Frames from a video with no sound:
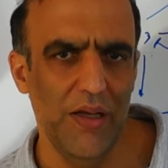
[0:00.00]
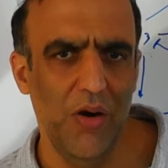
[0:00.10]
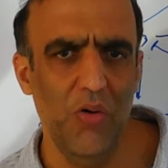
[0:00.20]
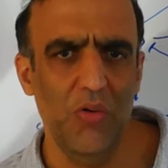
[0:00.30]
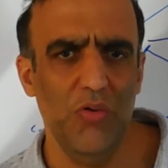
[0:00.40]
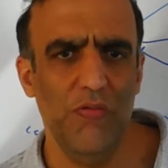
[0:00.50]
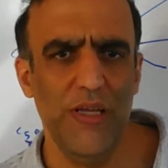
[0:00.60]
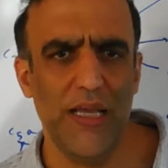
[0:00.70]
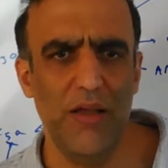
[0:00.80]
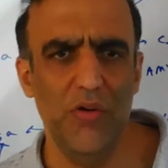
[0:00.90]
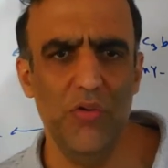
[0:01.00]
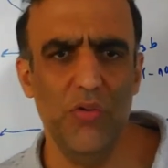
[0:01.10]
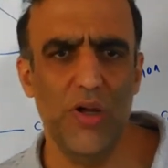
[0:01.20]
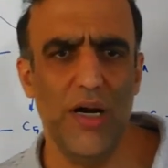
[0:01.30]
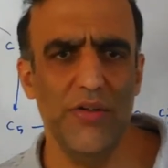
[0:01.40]
Also, we can
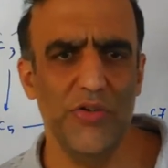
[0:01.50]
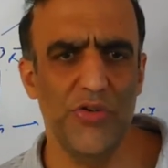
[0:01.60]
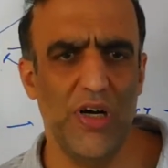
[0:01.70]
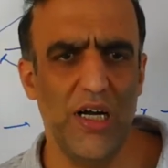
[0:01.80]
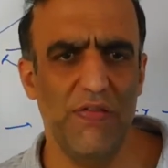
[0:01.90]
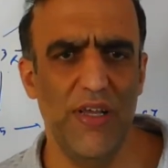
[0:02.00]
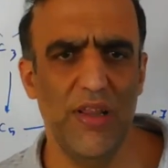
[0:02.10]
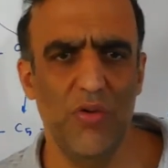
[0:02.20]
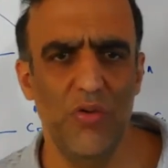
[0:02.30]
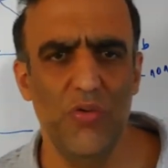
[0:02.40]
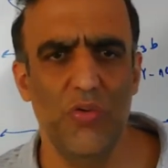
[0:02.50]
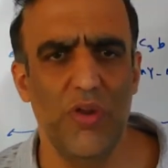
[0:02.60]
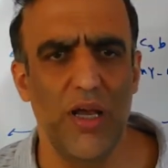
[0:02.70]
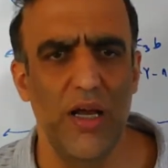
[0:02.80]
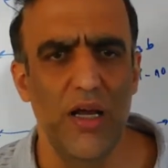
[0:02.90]
use other drugs. We use
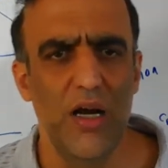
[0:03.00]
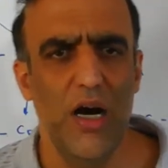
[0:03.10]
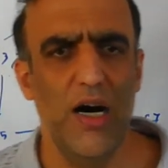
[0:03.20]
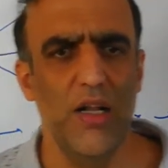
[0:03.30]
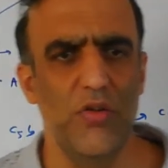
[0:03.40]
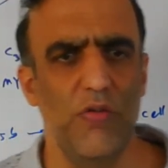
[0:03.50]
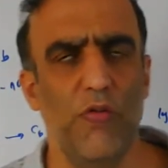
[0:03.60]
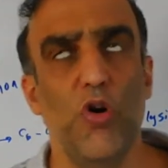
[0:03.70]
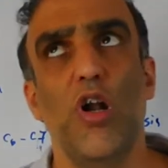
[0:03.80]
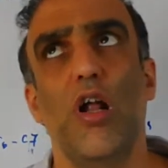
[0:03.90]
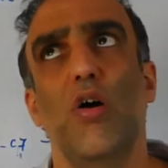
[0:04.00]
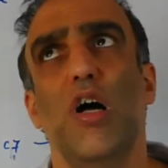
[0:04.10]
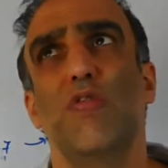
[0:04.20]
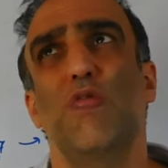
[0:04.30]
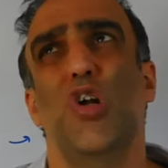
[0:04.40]

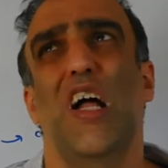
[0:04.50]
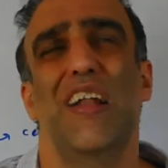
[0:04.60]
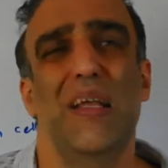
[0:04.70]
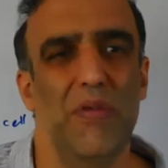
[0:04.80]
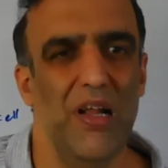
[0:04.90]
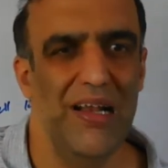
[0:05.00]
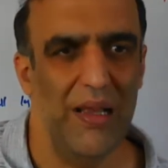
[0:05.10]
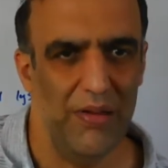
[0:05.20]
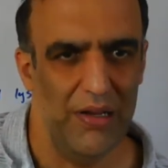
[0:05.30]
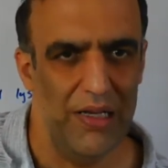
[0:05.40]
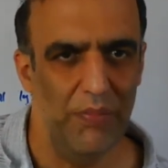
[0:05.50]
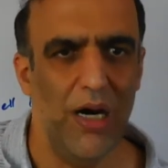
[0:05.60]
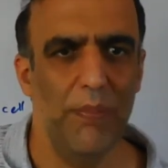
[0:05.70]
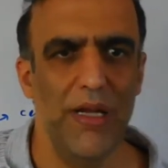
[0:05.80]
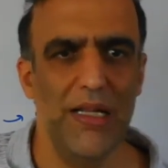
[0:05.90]

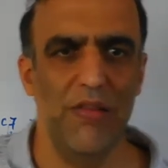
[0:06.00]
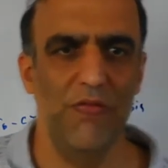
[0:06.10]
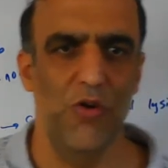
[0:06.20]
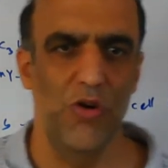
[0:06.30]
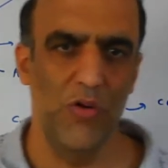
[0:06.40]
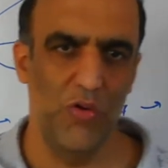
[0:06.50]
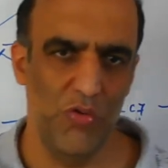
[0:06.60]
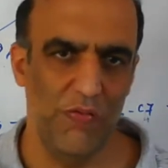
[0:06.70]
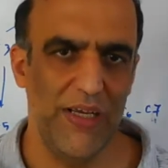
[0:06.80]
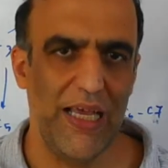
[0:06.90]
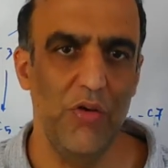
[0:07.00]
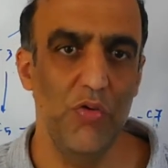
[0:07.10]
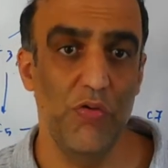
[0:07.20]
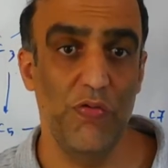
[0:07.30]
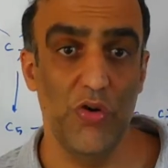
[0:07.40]
Avdoralimab. It's for also we can
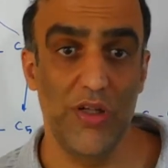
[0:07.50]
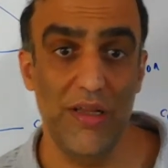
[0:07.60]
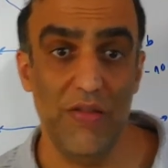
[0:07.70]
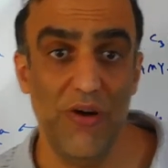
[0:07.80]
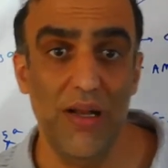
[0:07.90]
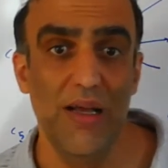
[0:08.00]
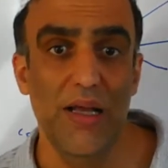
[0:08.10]
use for this one.